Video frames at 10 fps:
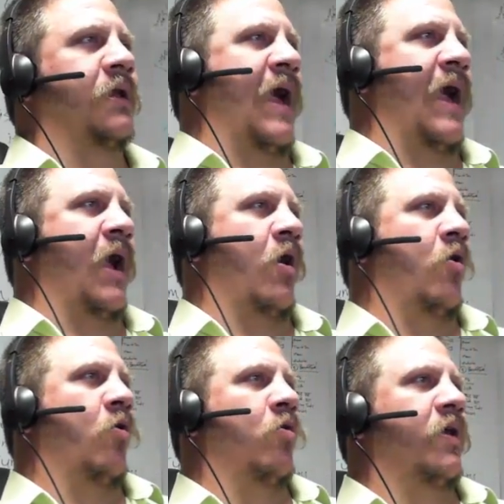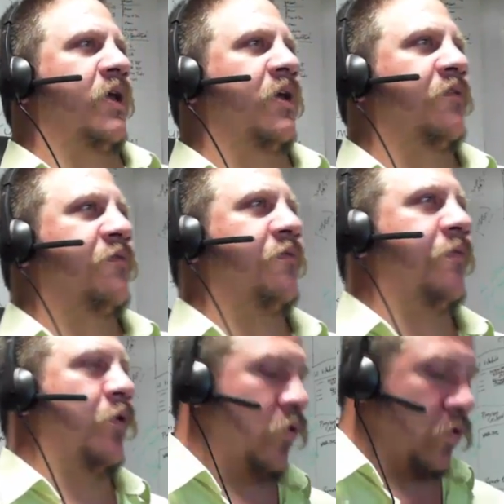Now,
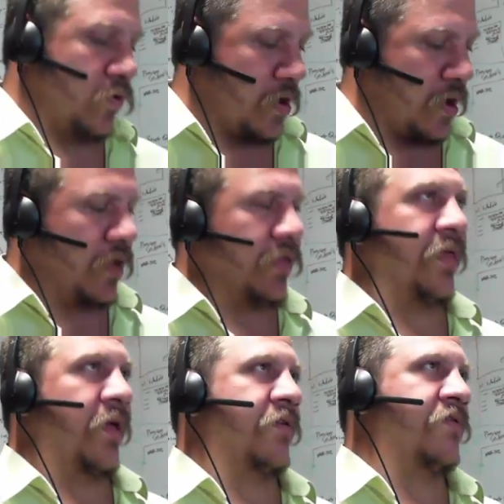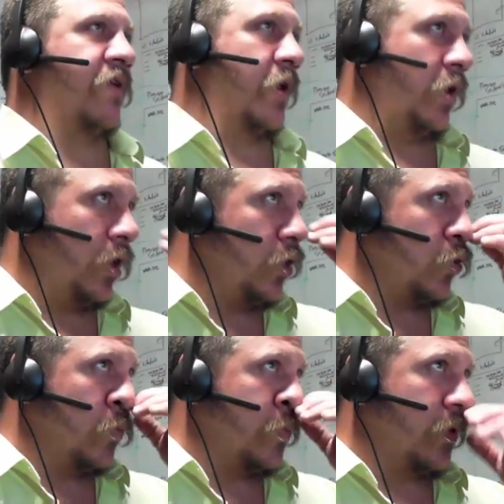if you call this in a
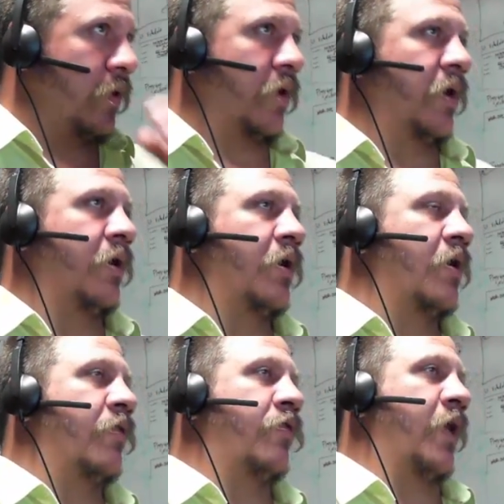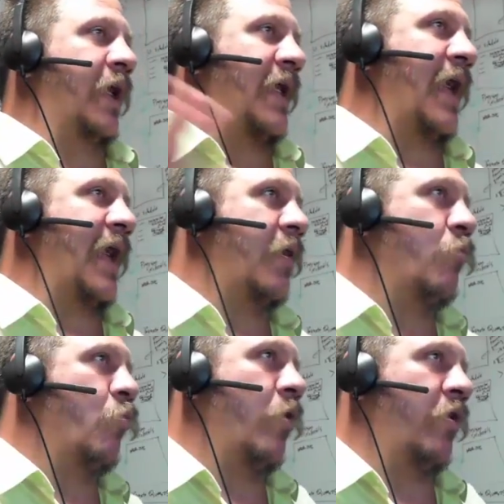loop, the
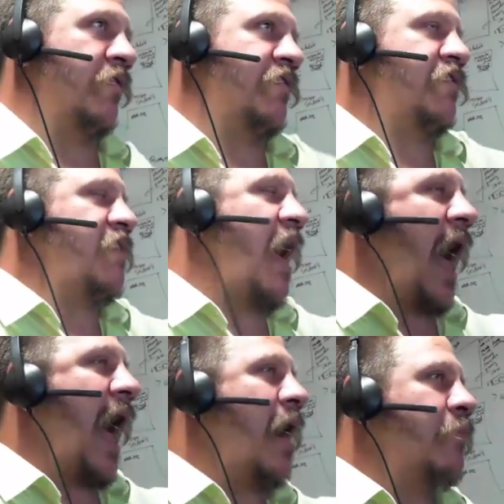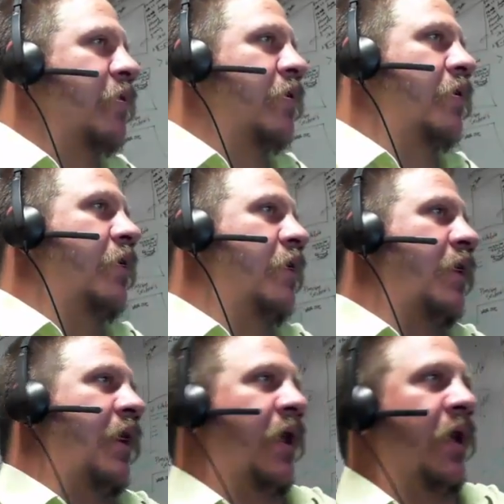game will stop
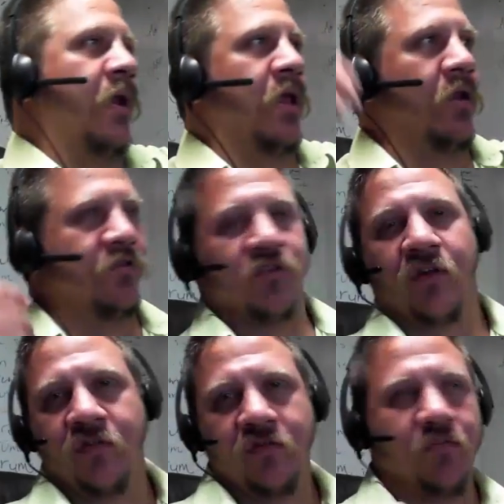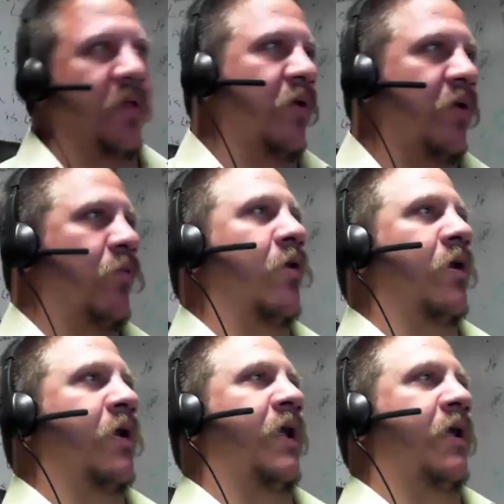and it'll just be
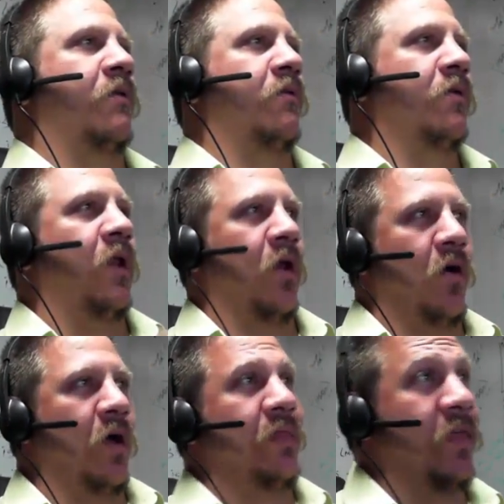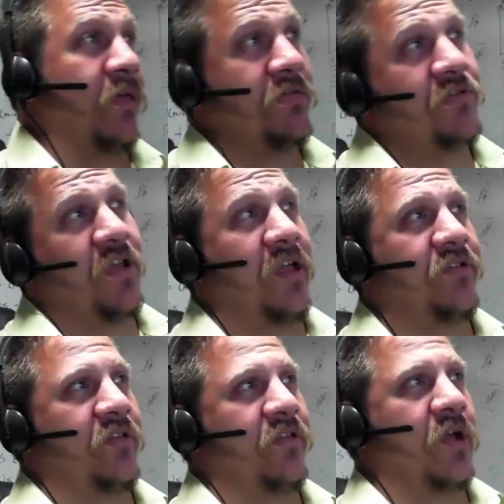working, you know, on this
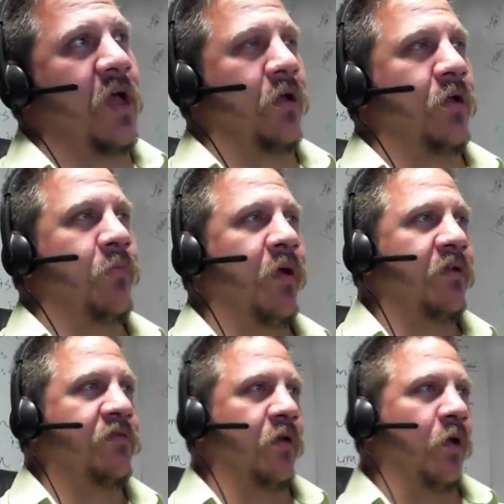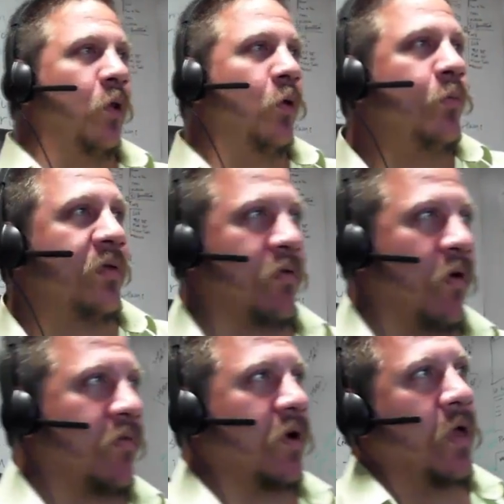changing the color of your brick until your loop is
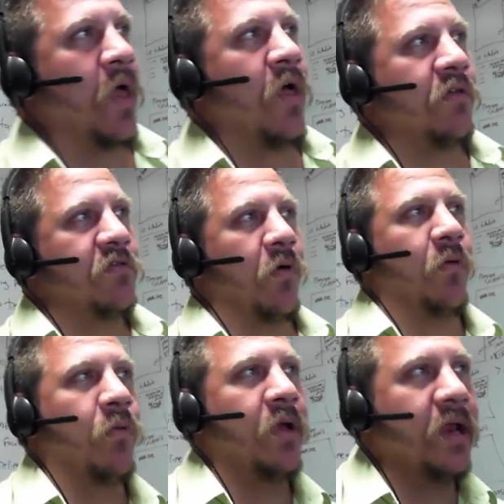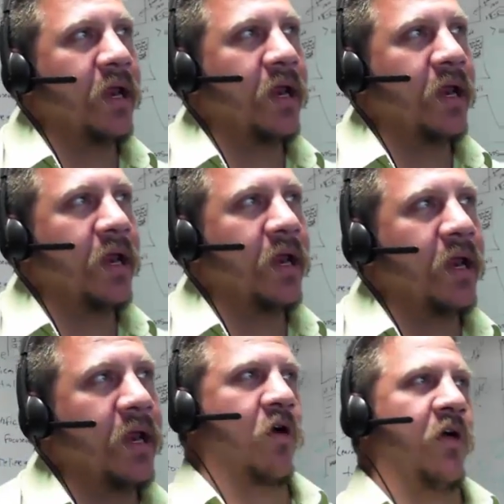over. So what we need to do is
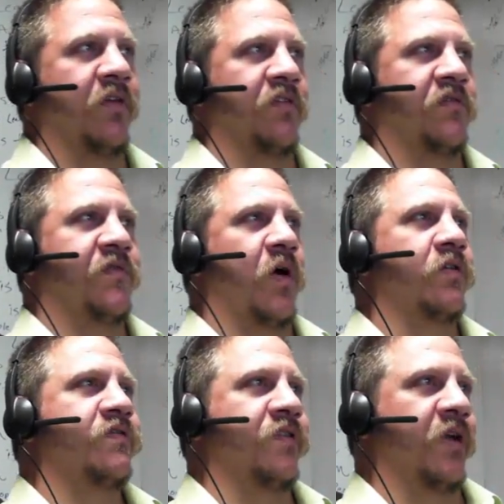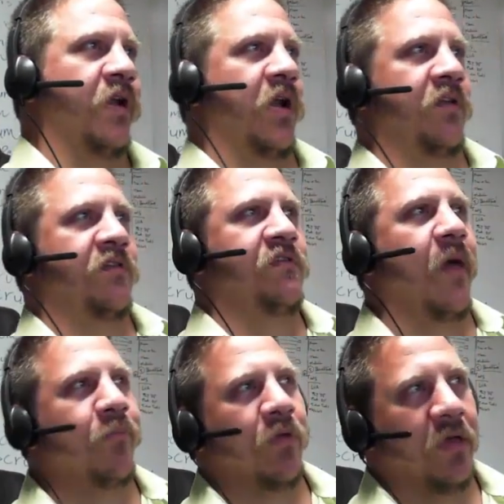to call this function on a
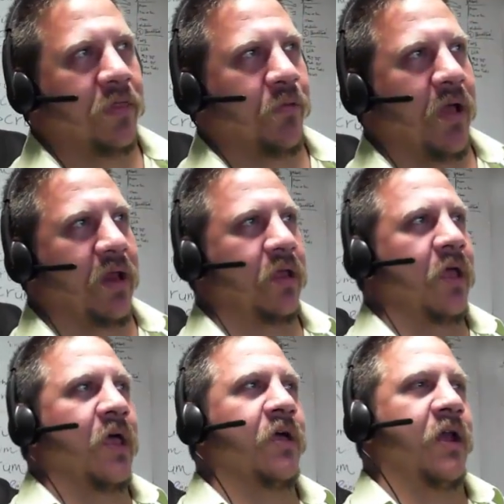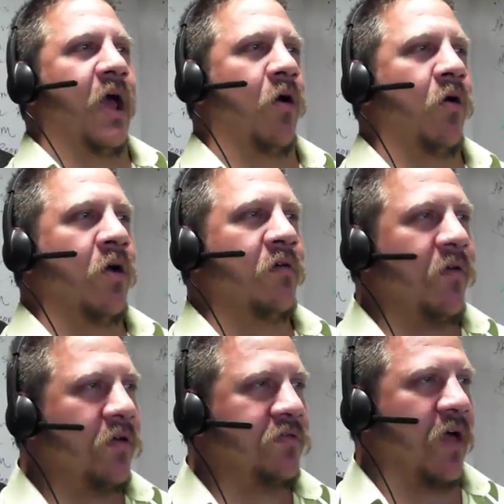separate thread. Now,
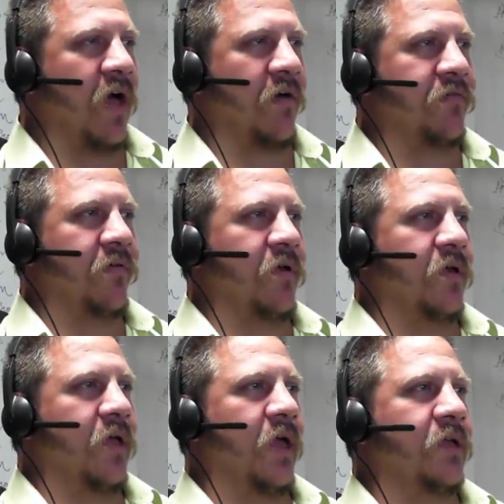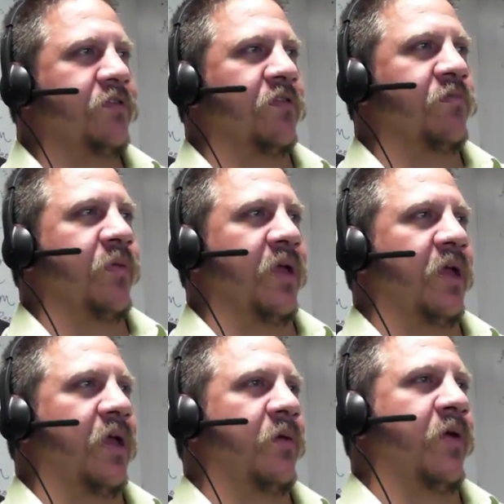first off, it'd
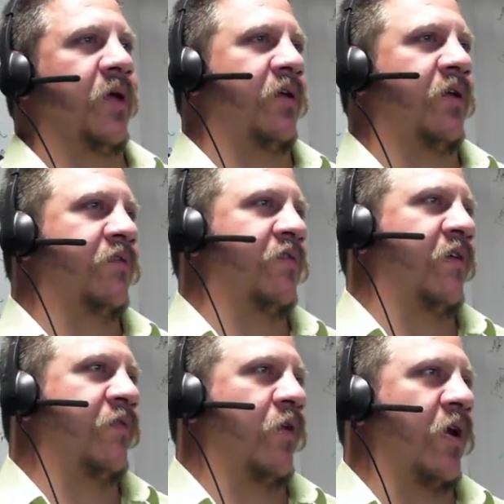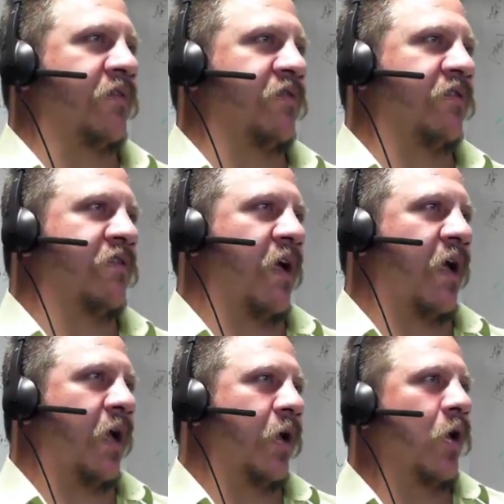be easy for us to
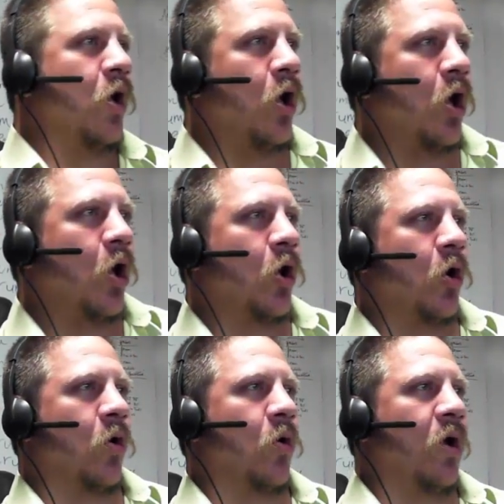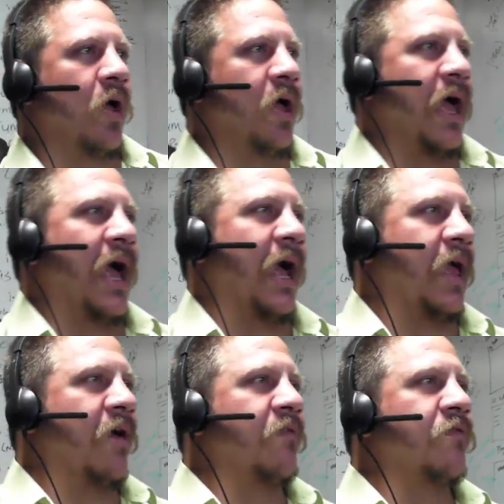say, oh,
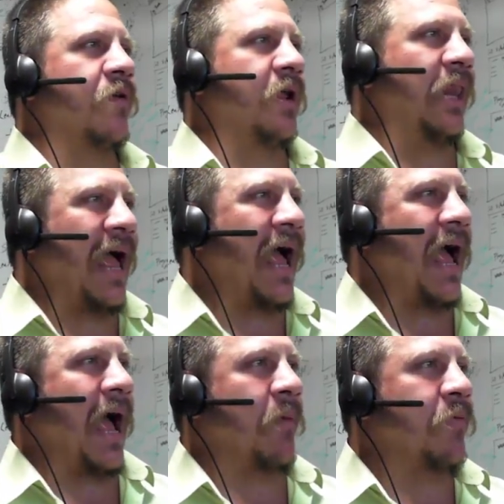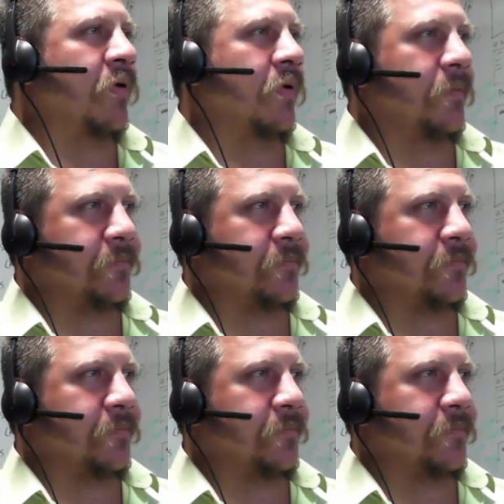at every lap,